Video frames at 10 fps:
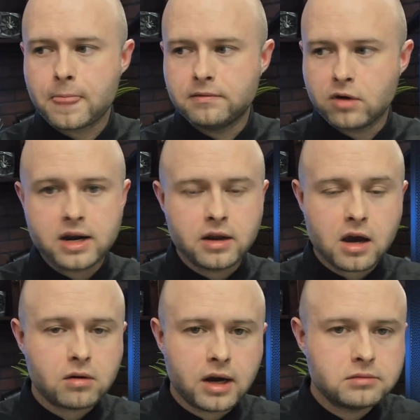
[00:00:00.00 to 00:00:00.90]
Right
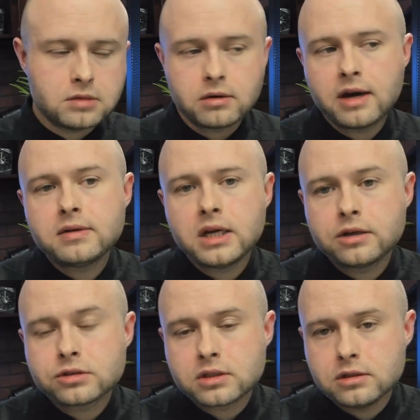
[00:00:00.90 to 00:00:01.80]
now, I don't have any
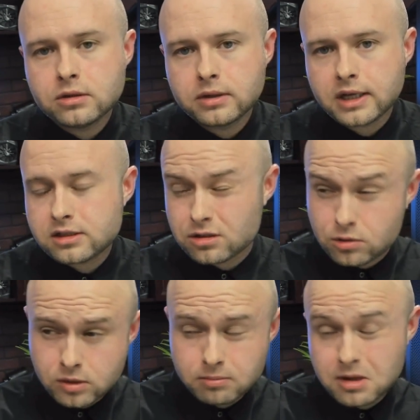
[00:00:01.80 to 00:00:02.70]
interest in doing that, so
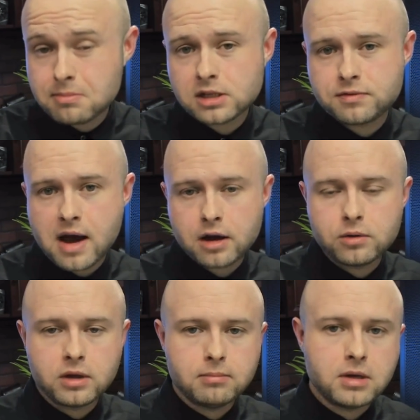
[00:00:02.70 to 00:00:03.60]
there wouldn't be much
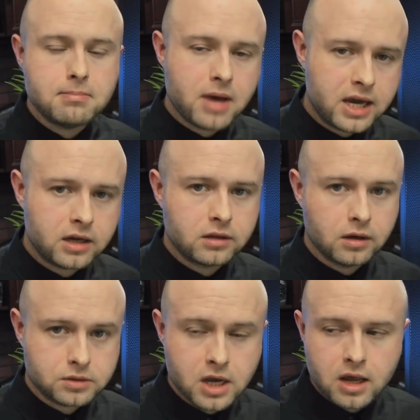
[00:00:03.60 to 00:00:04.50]
value in me making
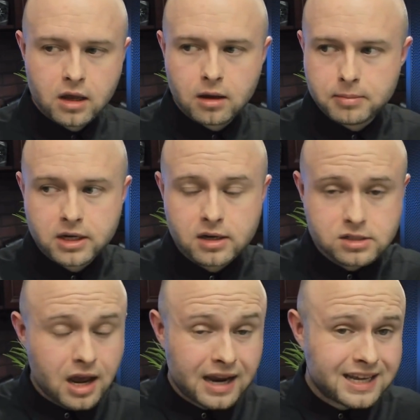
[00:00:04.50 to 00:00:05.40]
those
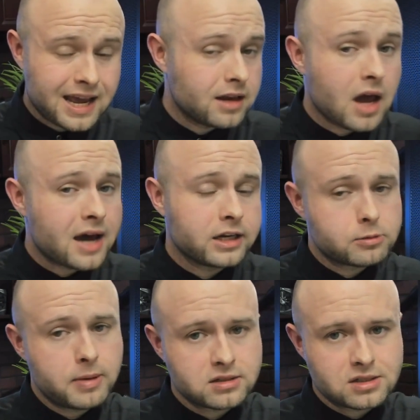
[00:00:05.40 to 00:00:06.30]
because I cannot
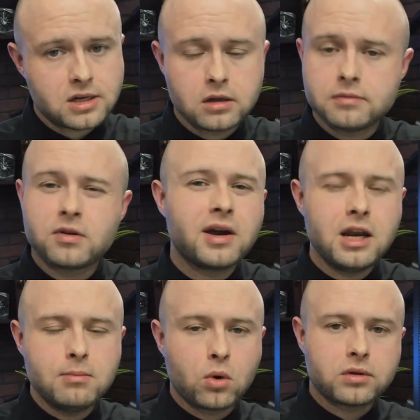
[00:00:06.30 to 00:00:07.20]
expect to sell them for
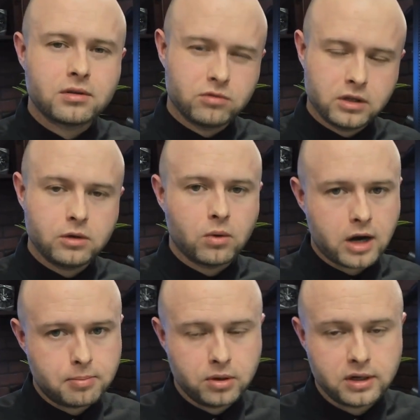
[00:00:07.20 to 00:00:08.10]
any more than really what
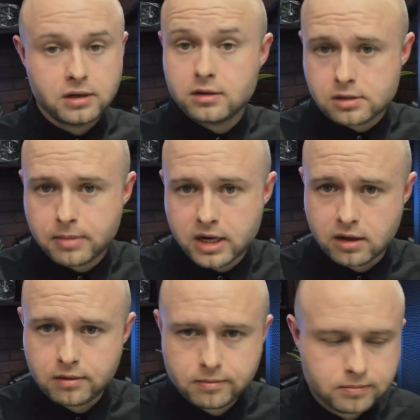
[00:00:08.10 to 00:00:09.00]
I put in to
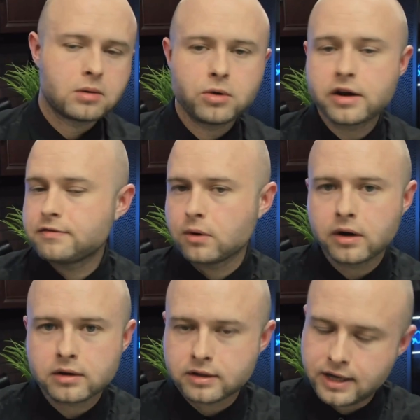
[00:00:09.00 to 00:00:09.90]
make it. I'm ready for
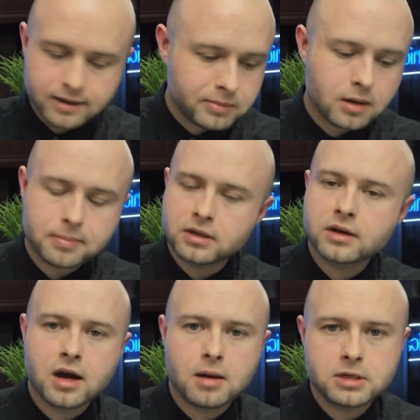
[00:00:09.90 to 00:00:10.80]
you. Hit me up in the
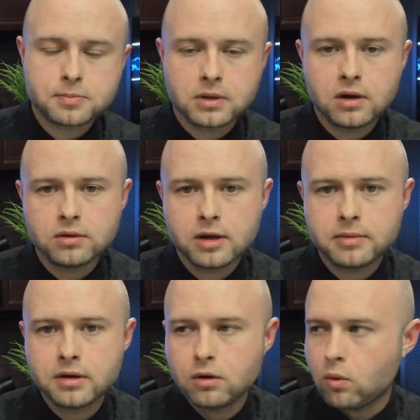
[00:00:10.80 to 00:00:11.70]
comments below. Let
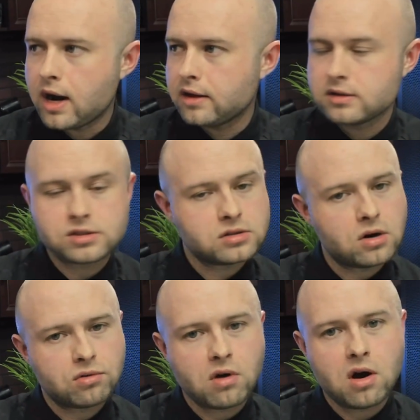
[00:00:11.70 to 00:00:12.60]
me know why this is
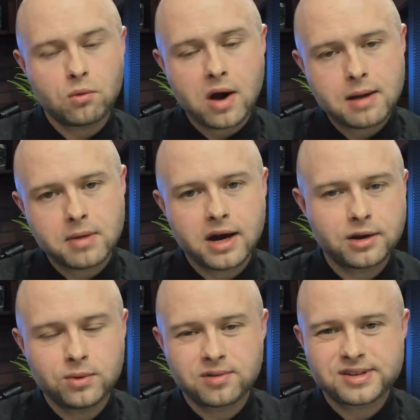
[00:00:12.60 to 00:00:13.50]
all wrong, why
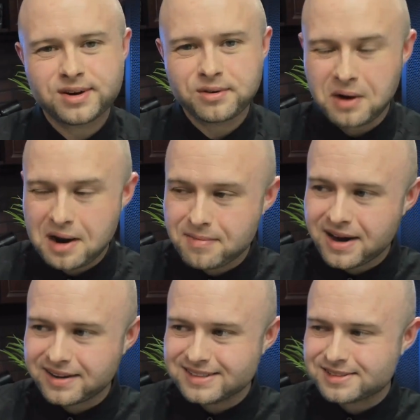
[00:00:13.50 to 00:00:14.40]
mining will return, why
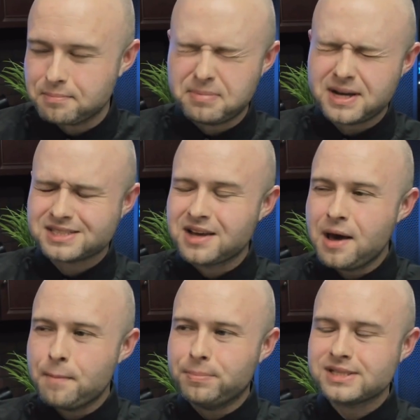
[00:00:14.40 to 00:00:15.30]
mining is the best
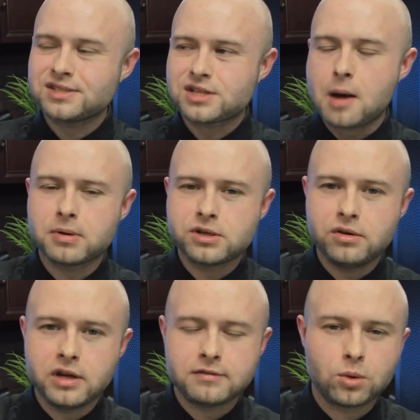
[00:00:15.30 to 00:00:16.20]
business
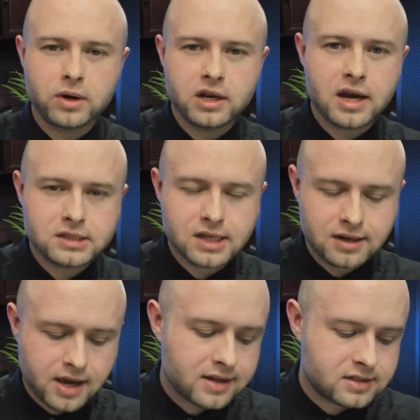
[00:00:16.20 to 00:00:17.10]
opportunity of
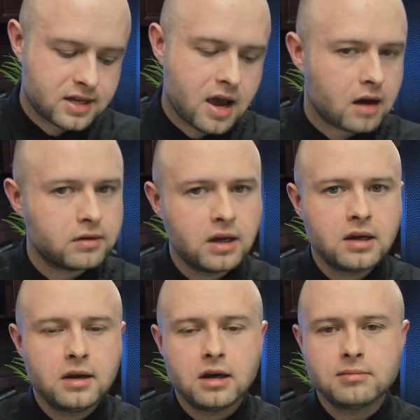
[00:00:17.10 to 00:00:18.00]
2019, hands down,
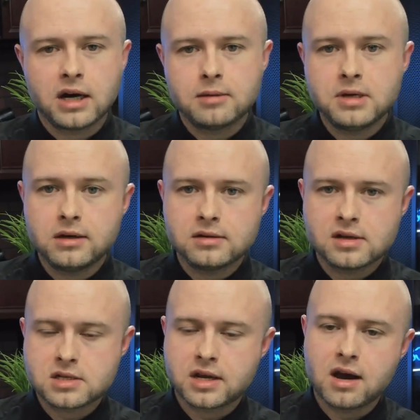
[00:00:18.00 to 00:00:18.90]
and my opinion
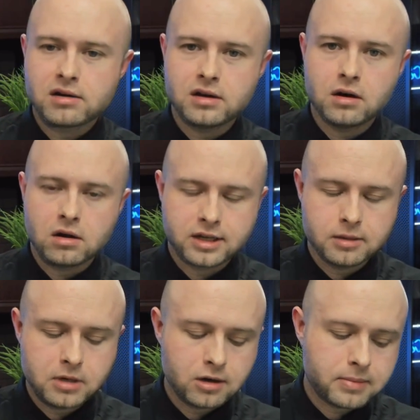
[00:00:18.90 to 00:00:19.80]
doesn't count at all.
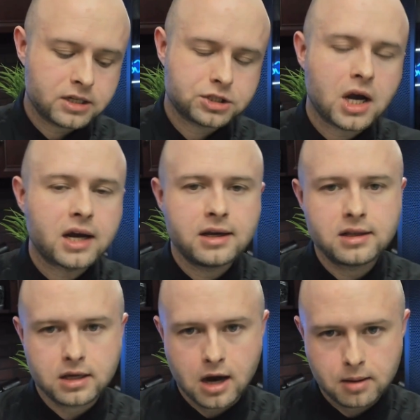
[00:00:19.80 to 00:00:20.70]
Give me your best shot in
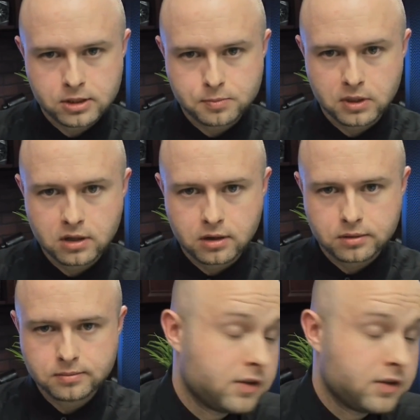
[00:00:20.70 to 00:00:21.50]
the comments below.